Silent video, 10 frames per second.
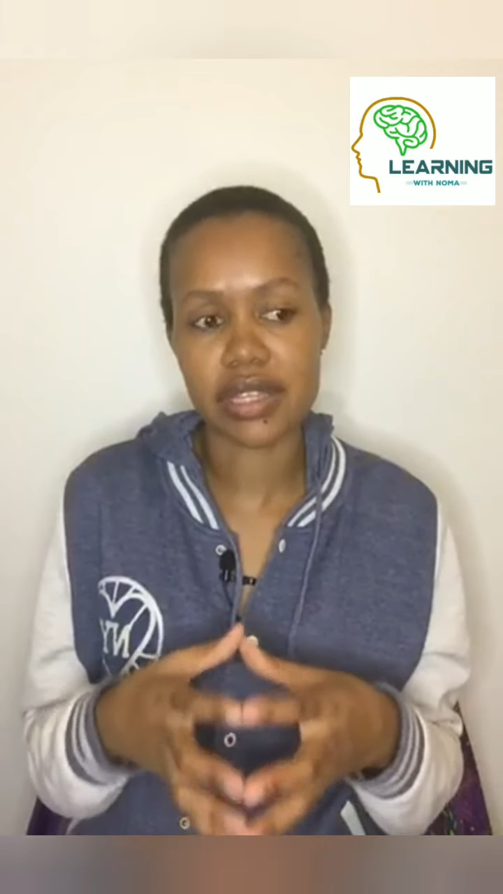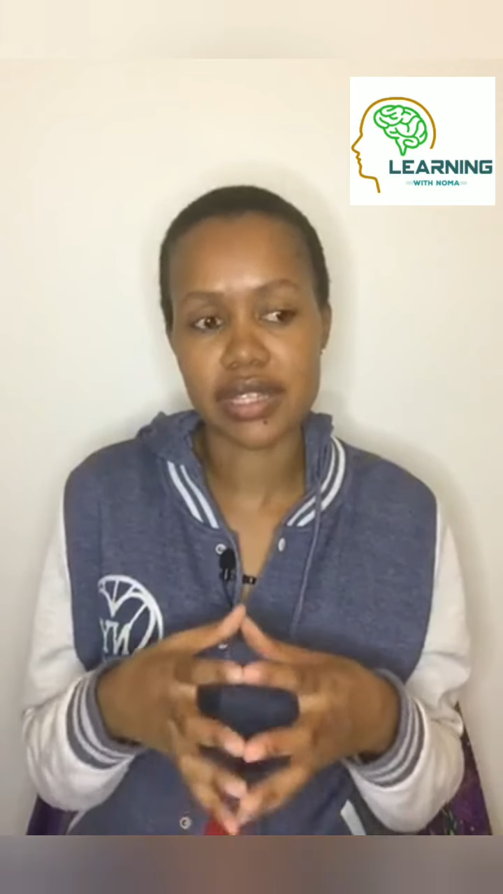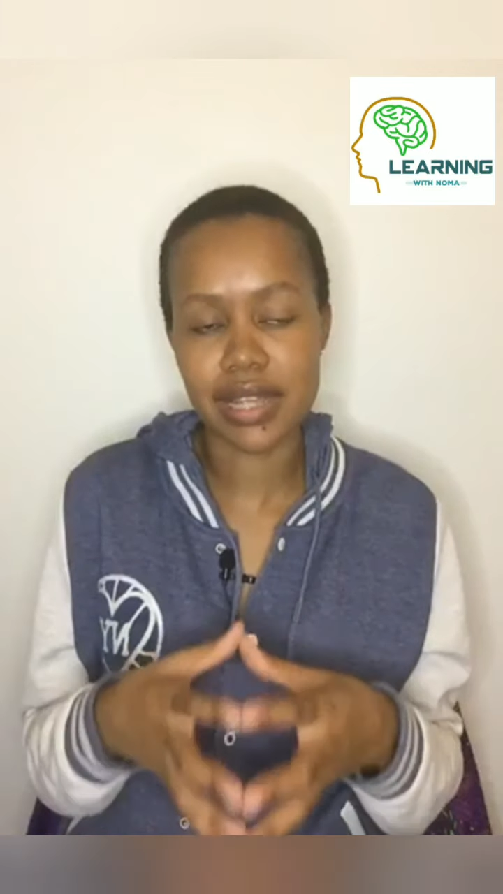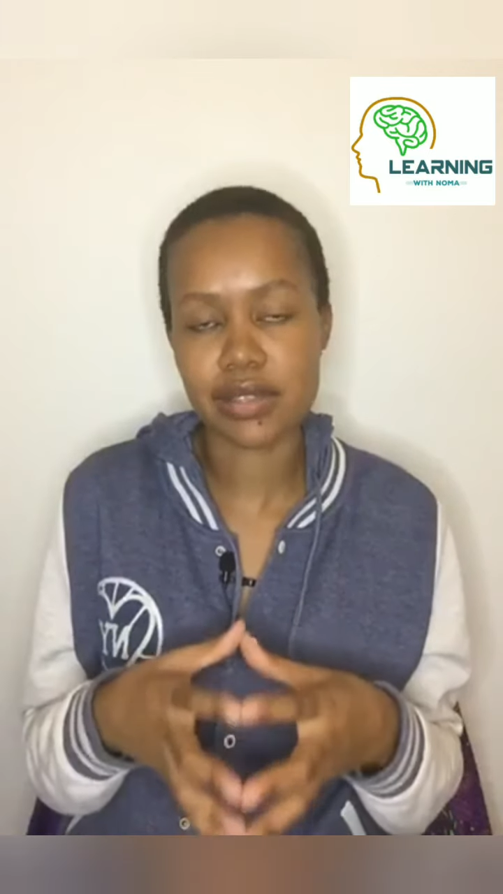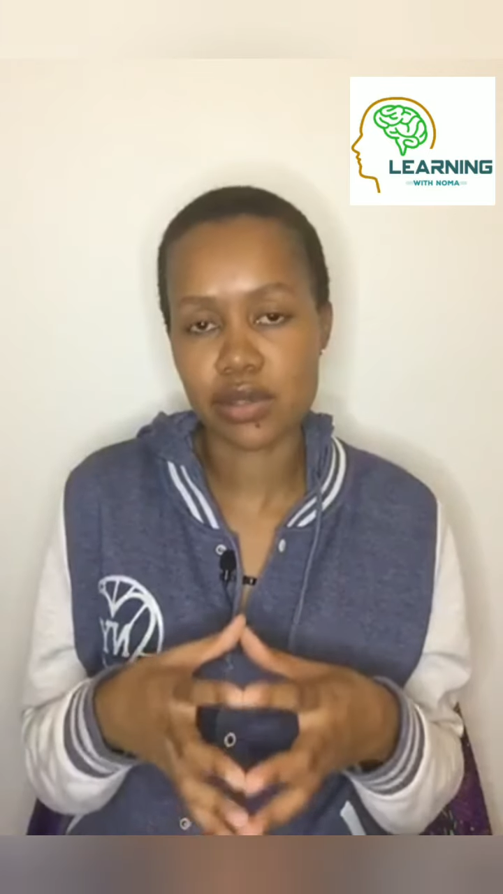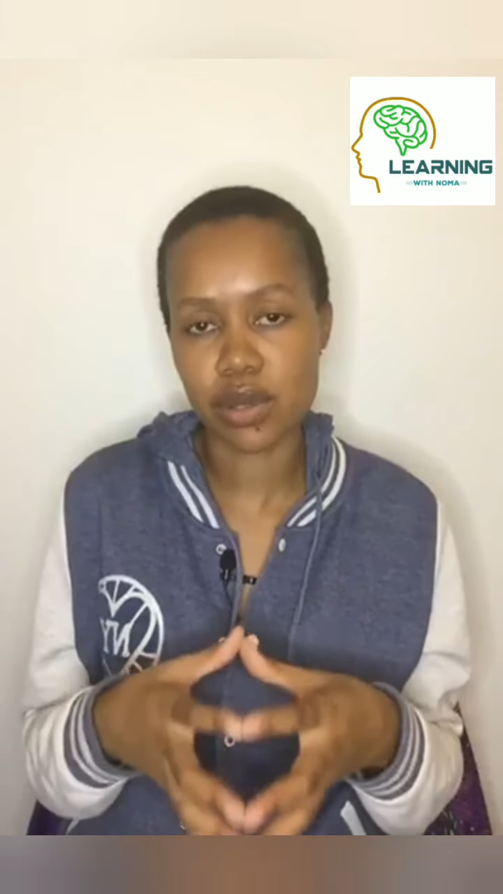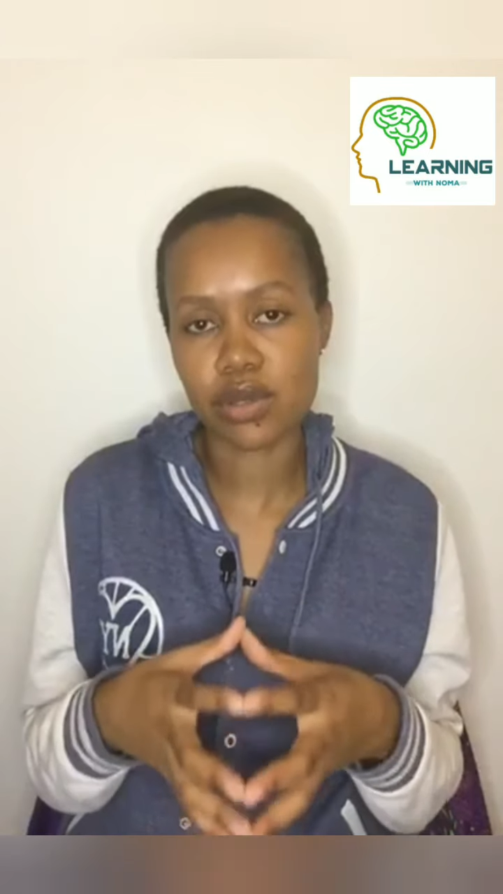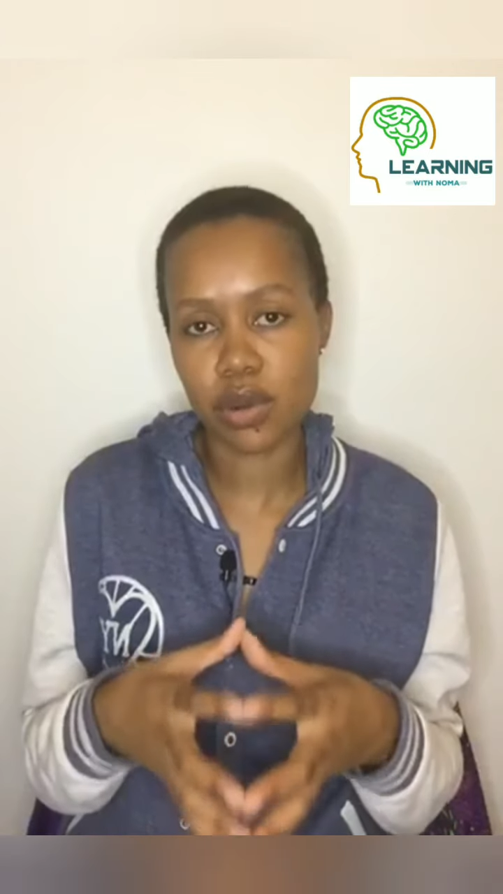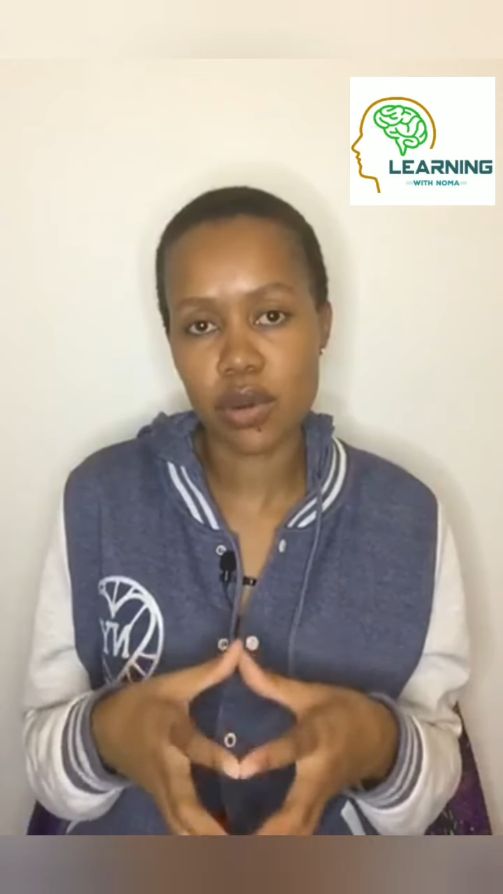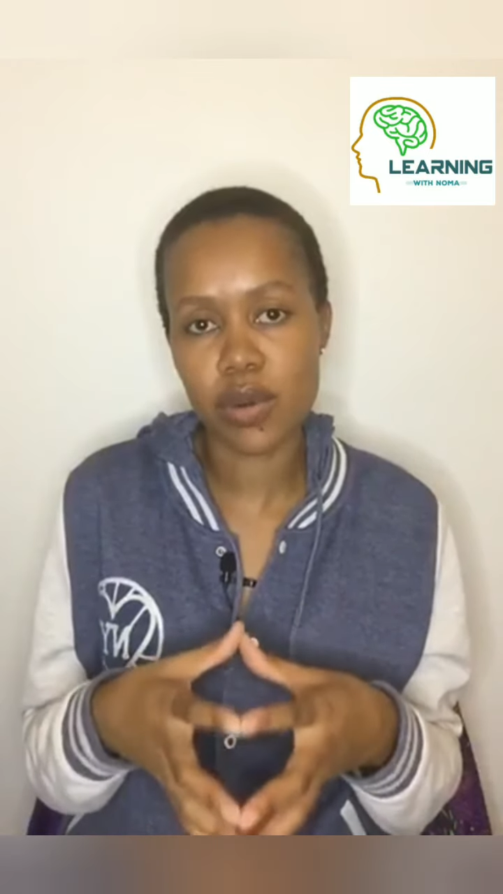it does
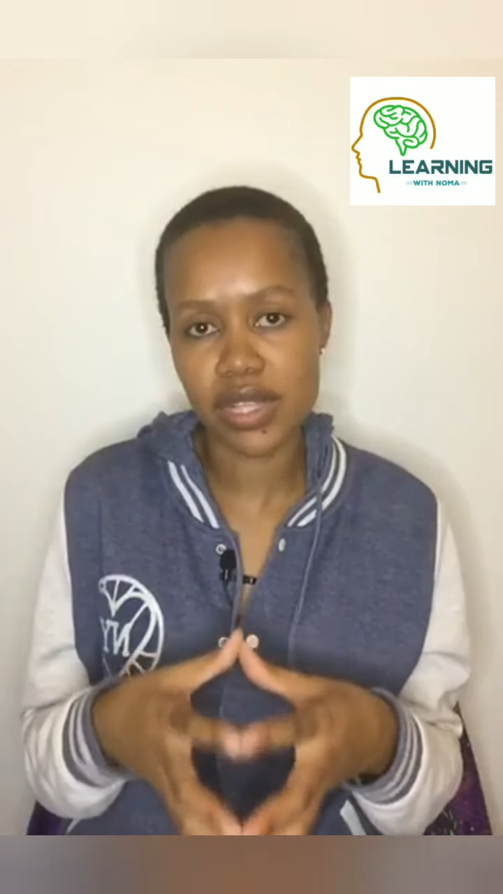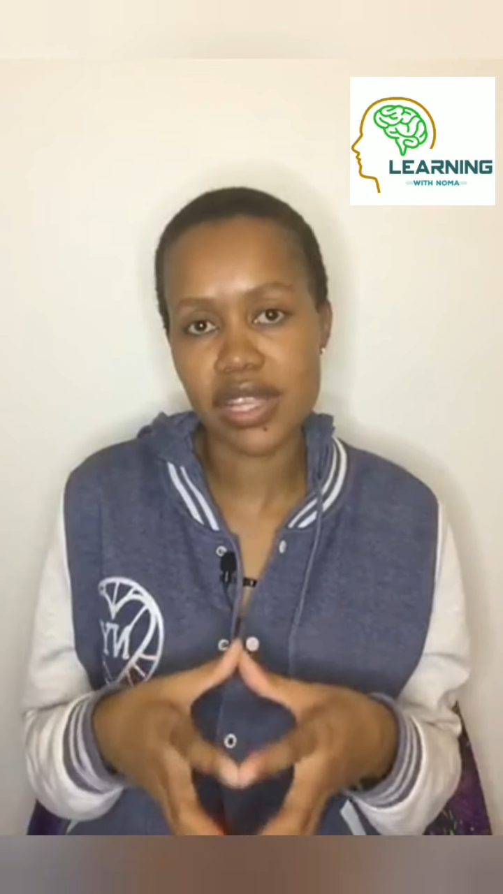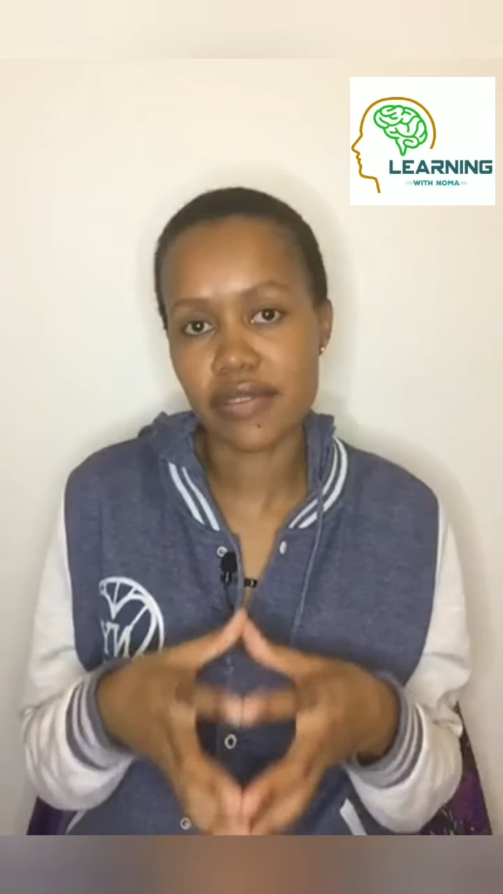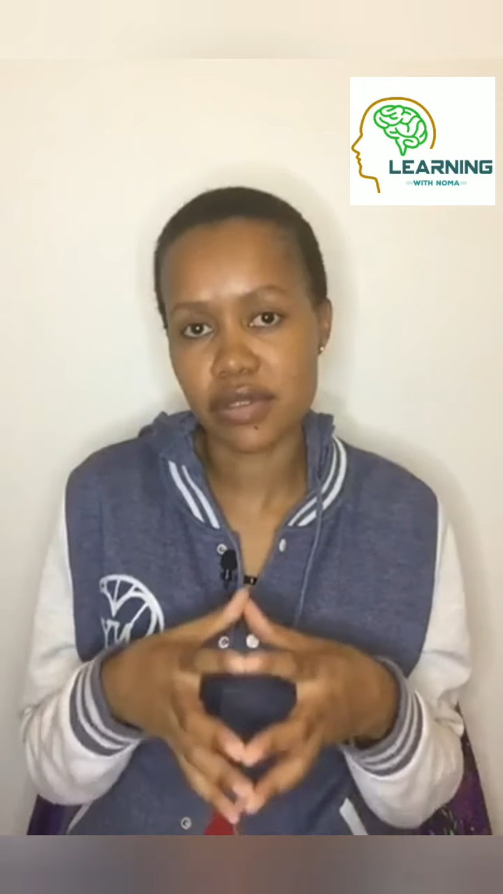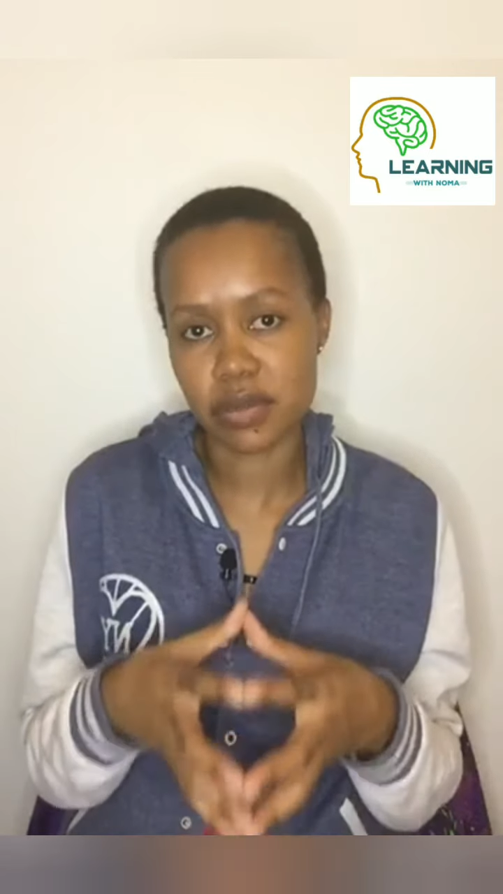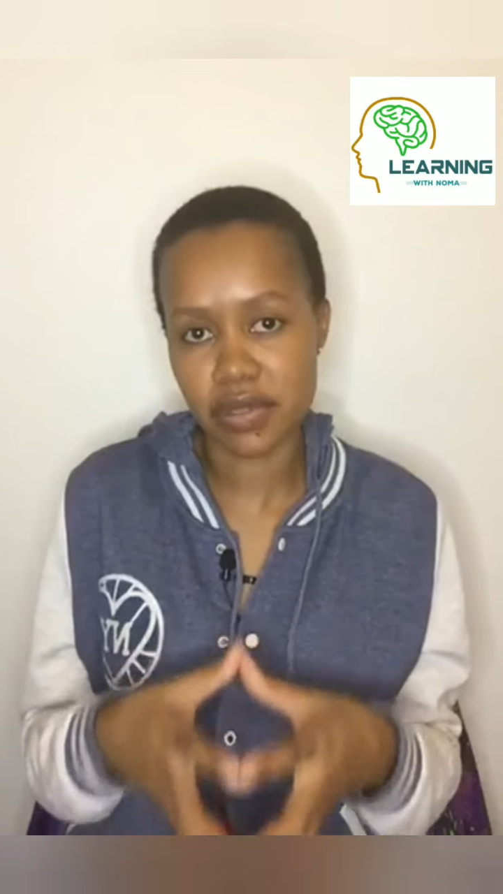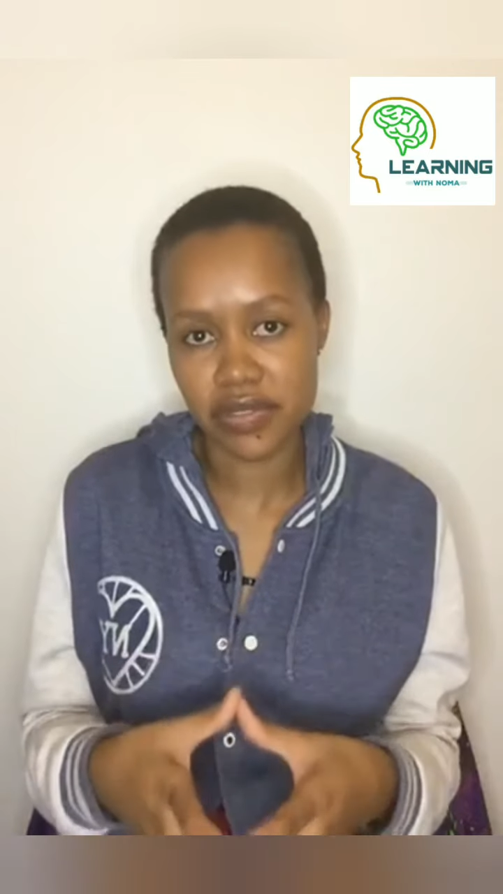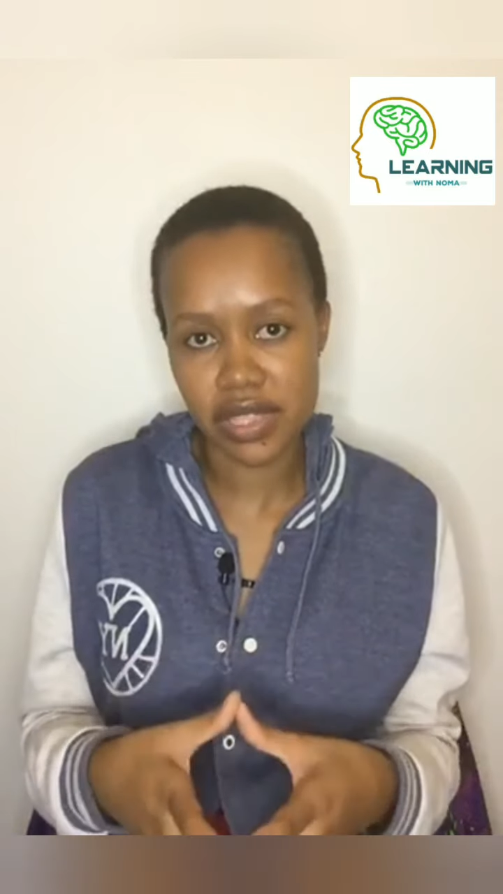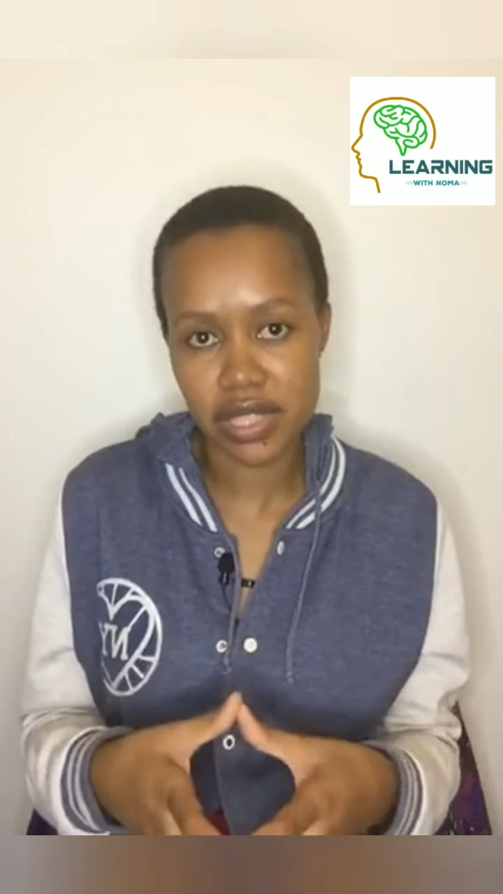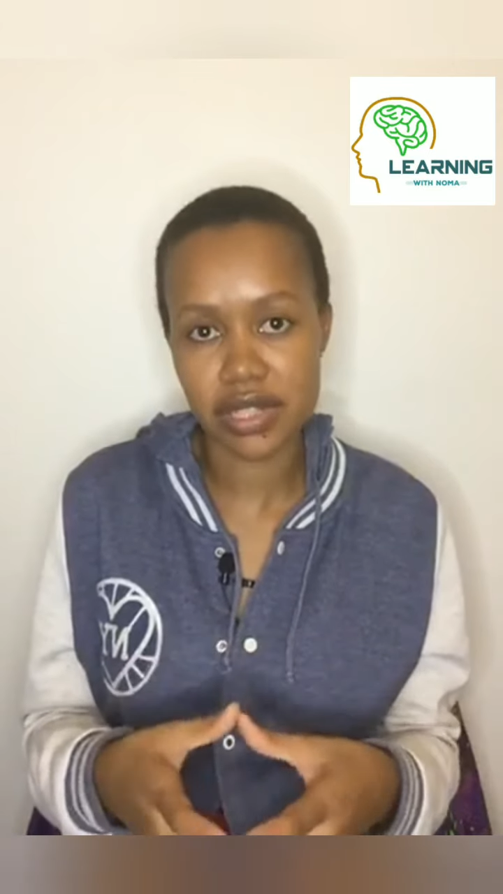not always have to be
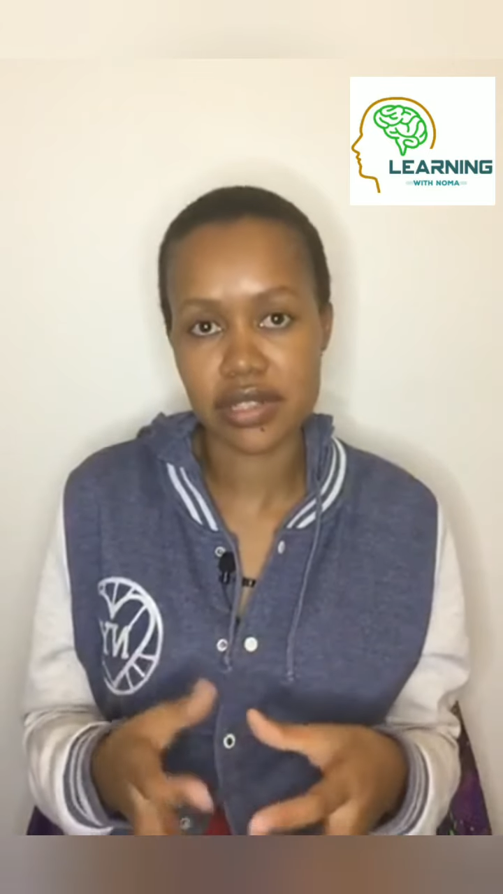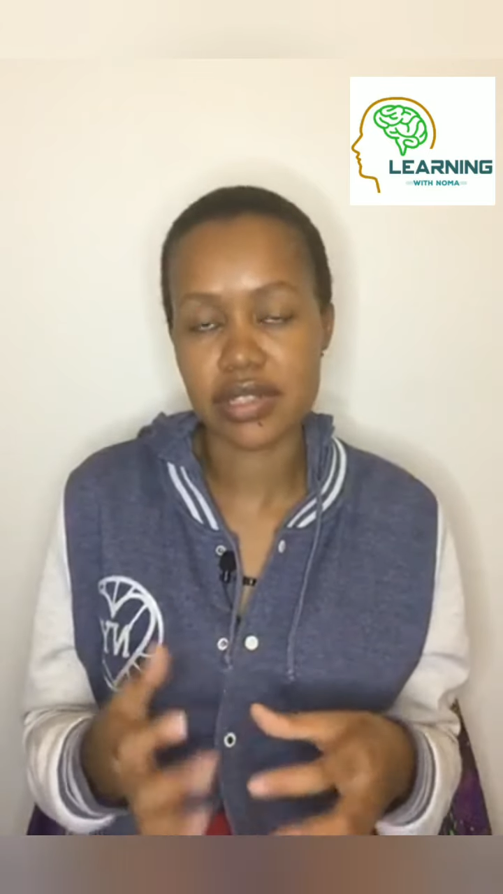physical.